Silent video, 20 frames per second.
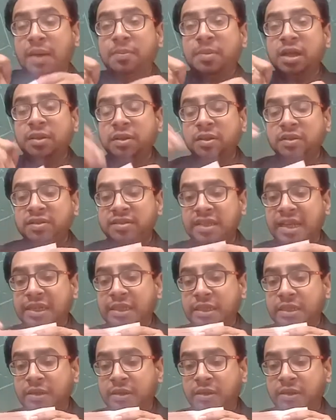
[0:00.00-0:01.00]
other
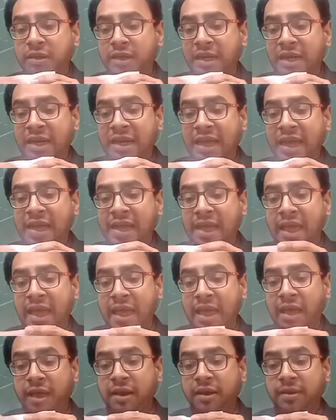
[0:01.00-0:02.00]
center like
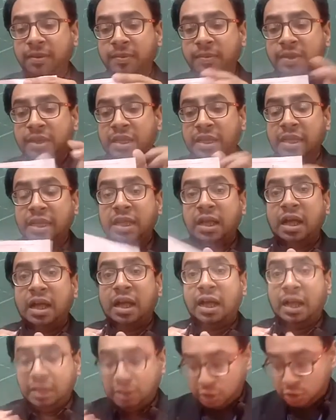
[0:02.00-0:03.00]
here,
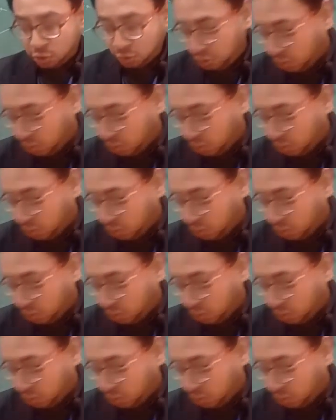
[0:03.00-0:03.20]
I'll show you